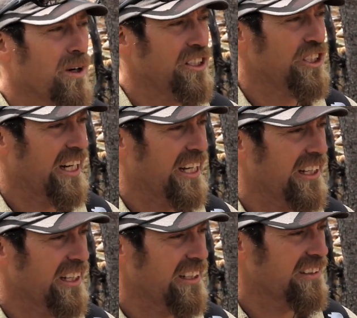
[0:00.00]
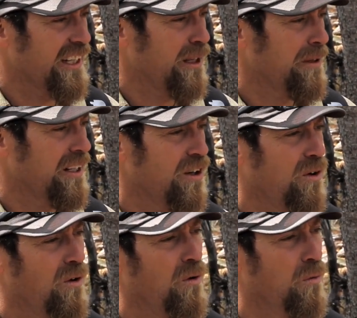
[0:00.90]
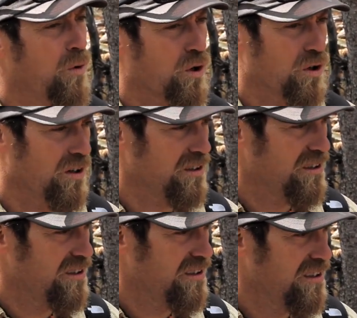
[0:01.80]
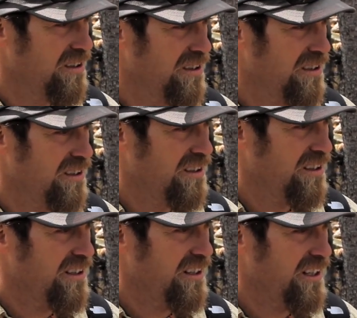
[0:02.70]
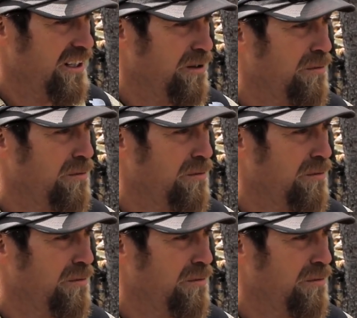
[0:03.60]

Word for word: one giant landscape in a whole world. And the